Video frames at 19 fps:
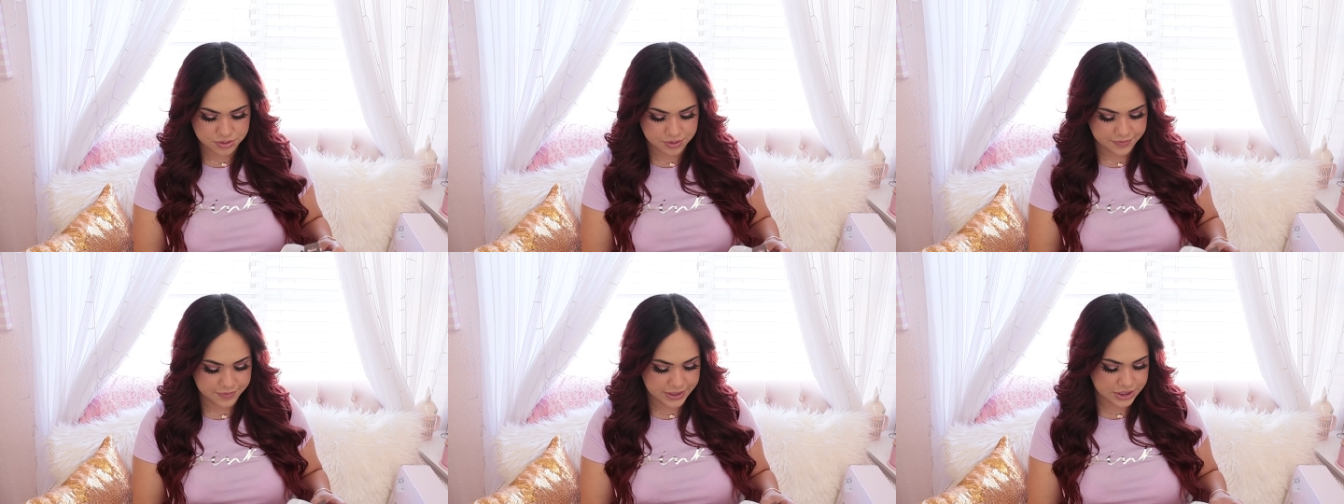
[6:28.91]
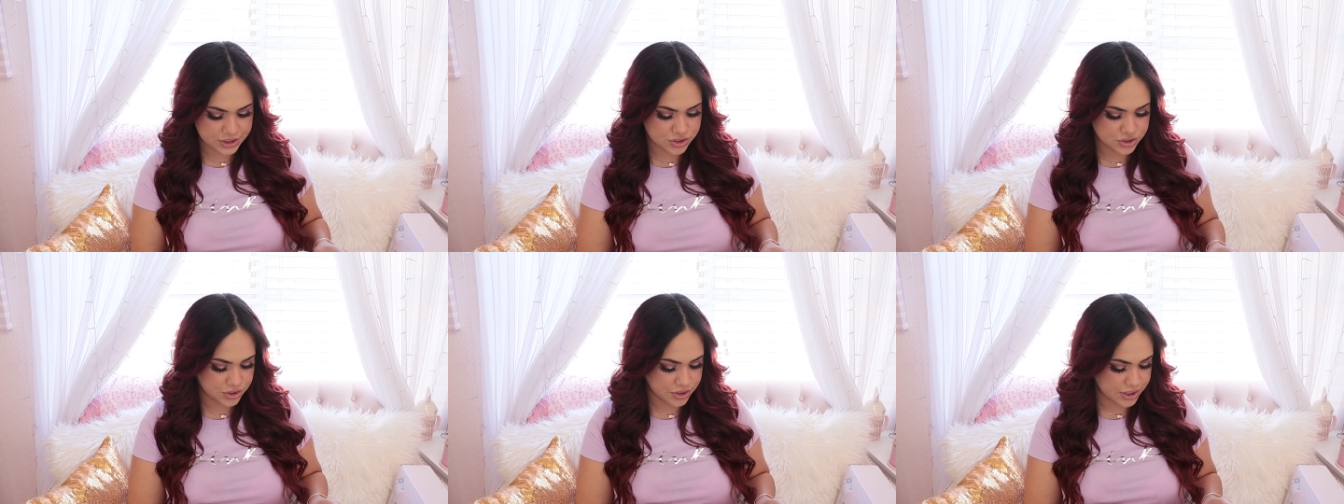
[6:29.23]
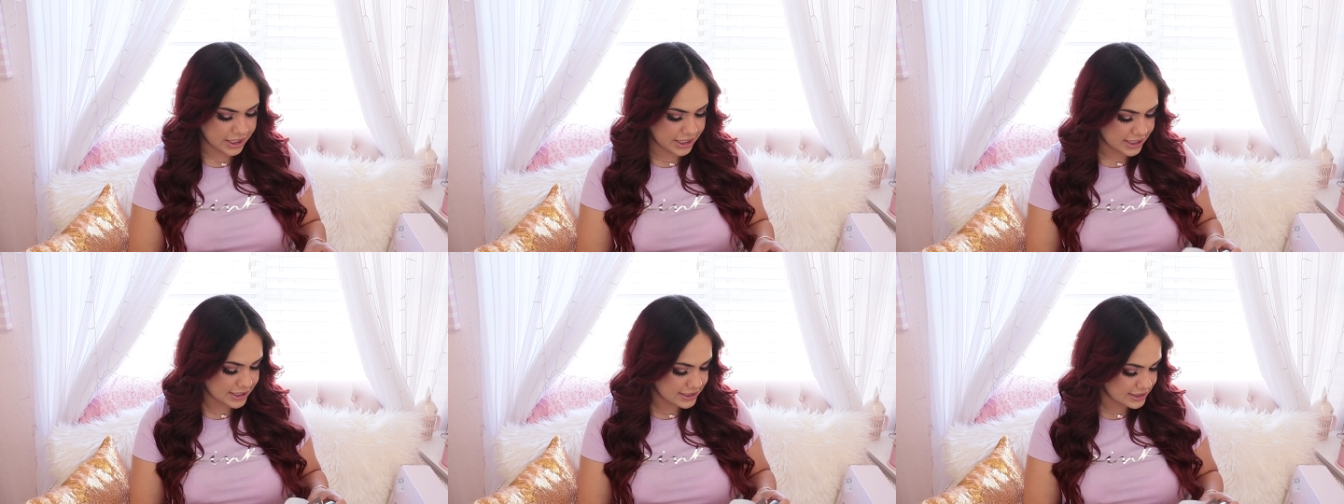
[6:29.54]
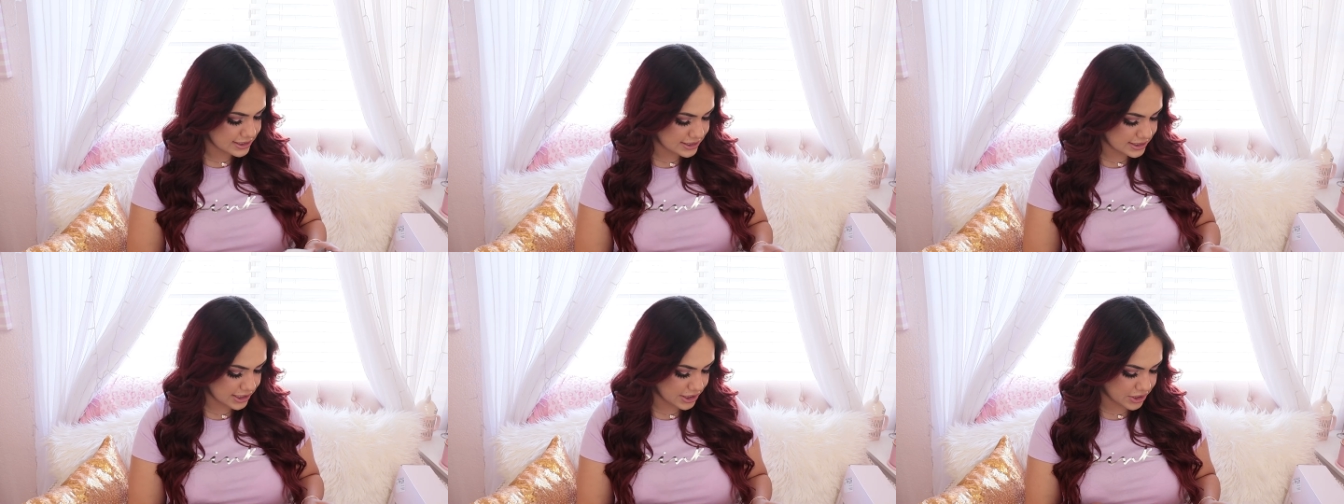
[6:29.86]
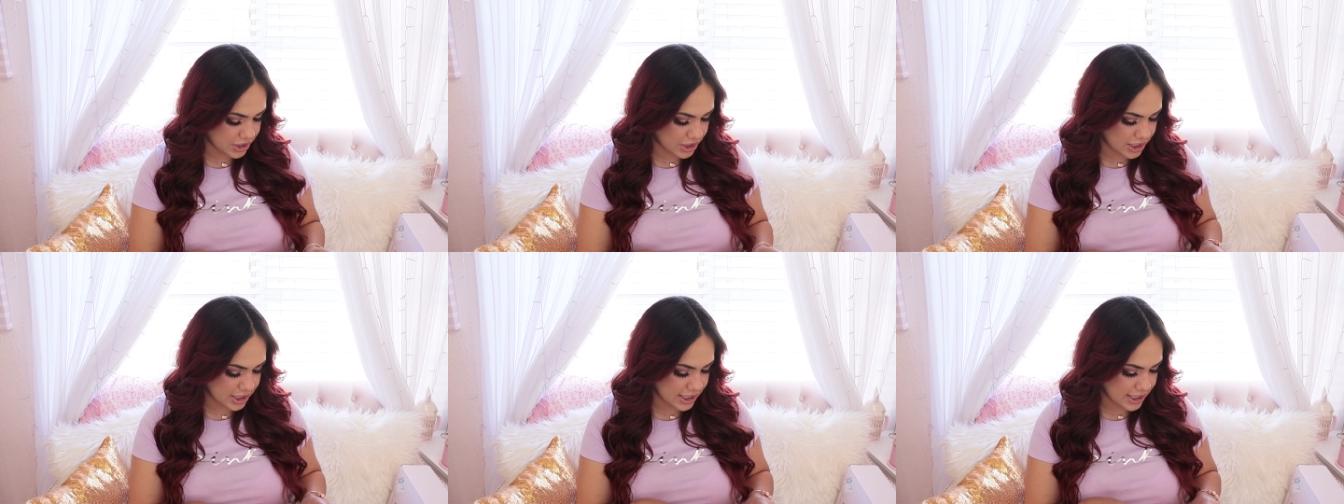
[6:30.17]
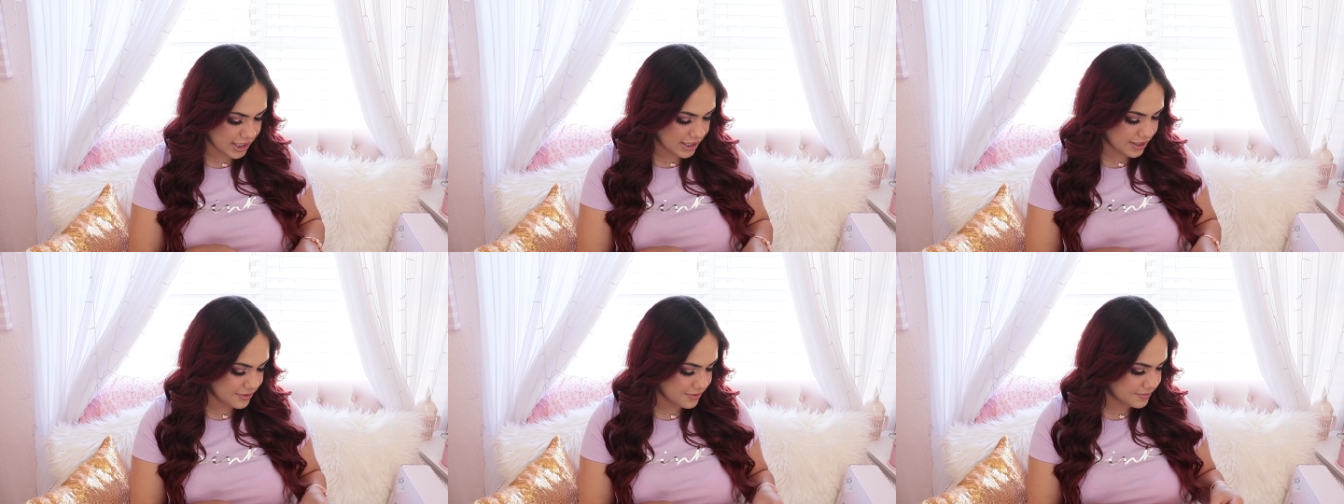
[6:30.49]
Victoria's
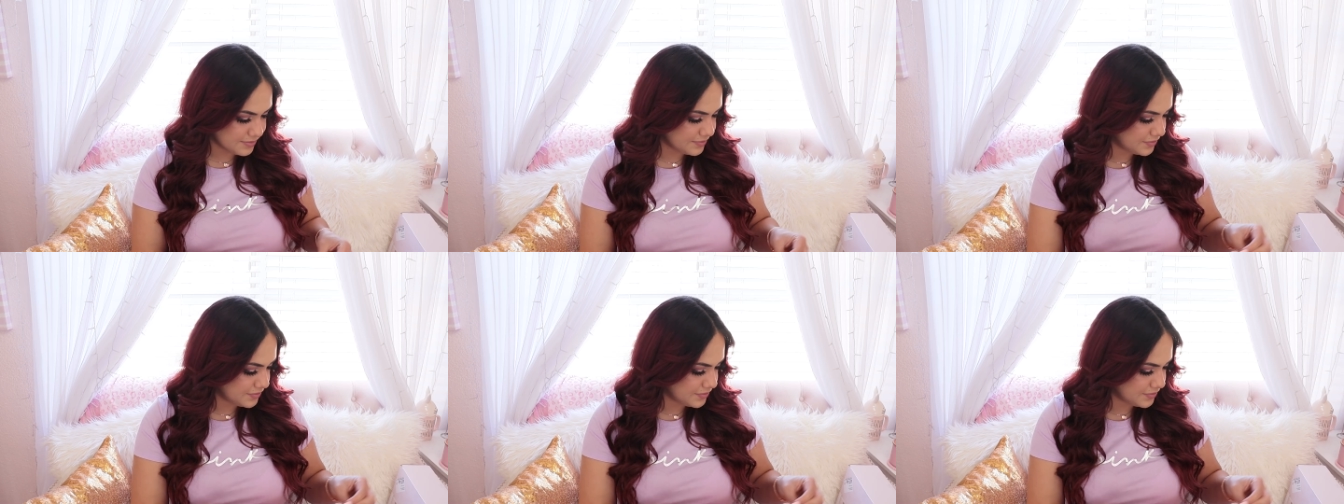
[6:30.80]
Secret.